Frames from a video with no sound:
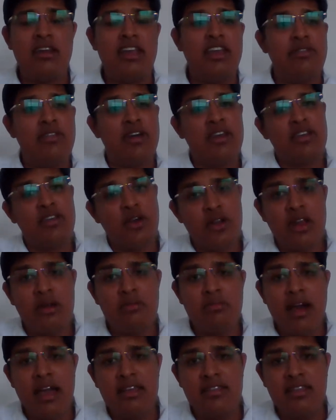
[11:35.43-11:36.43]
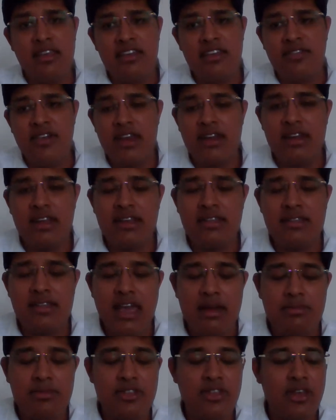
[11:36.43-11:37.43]
And even during my CA final
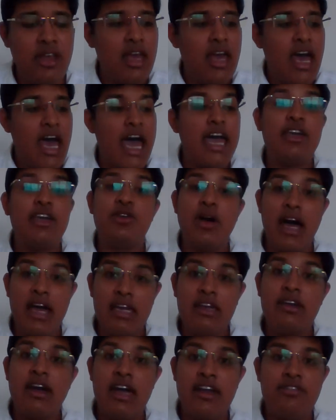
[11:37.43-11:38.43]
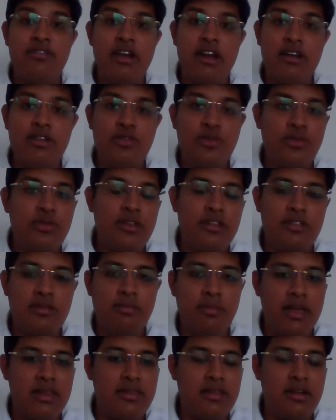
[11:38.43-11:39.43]
exams, I went through
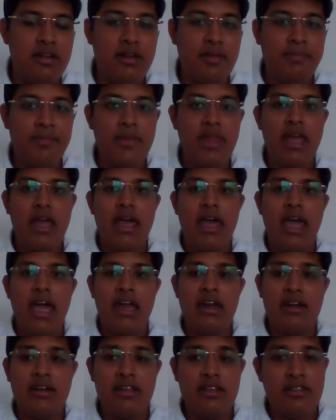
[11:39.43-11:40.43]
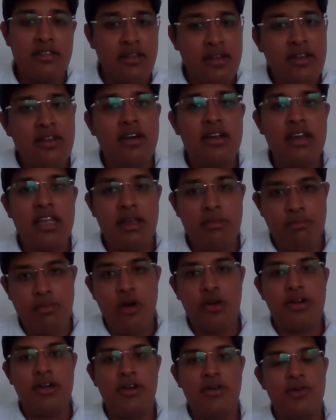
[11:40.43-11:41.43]
this method, and it is really
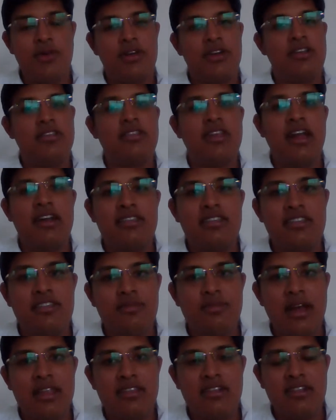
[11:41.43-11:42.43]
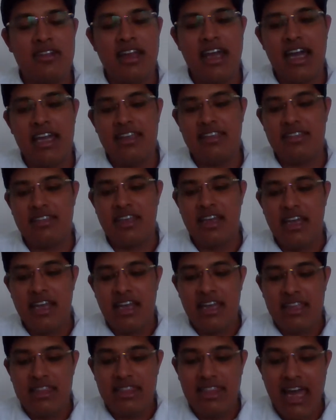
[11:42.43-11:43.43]
important to understand this method, guys.
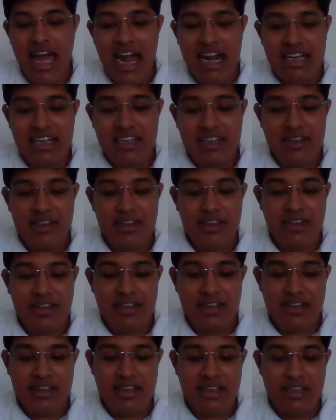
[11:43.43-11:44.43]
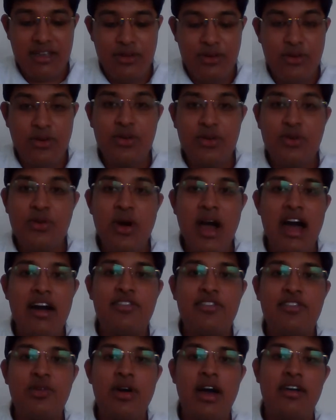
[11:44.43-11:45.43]
That you
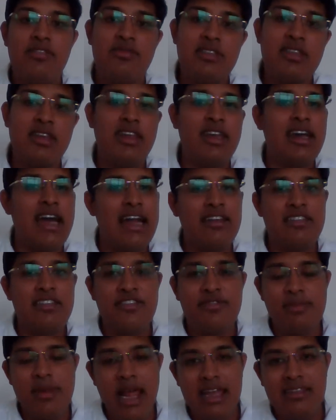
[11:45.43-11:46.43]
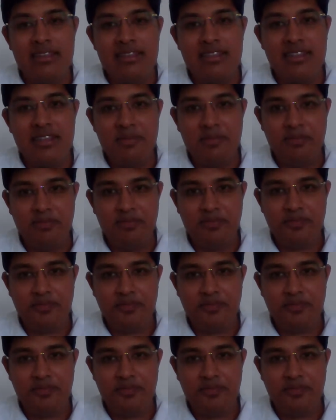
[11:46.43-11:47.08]
have to have three kinds of plans.